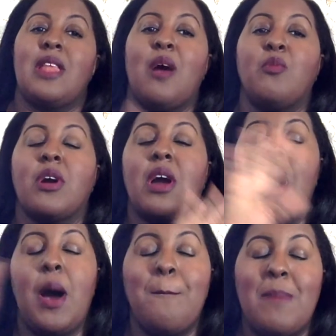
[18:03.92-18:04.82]
I will
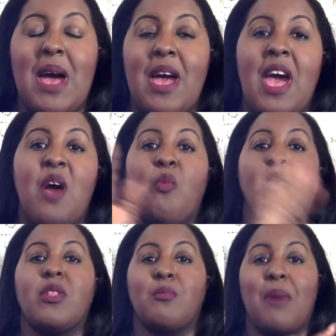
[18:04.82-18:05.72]
come back
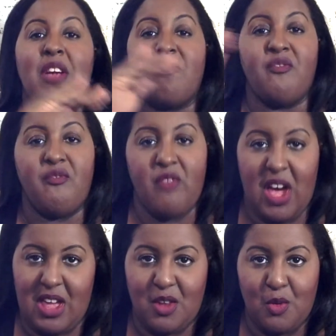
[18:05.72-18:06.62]
with my
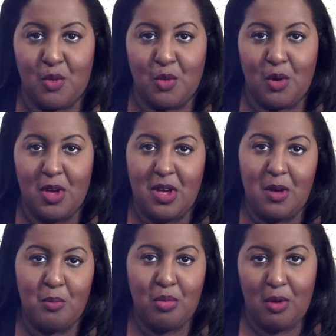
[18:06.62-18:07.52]
final
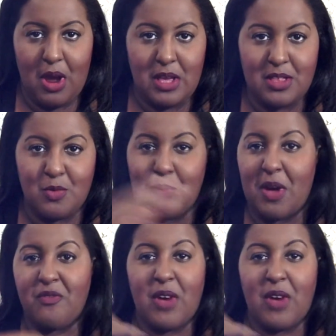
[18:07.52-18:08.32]
price, with my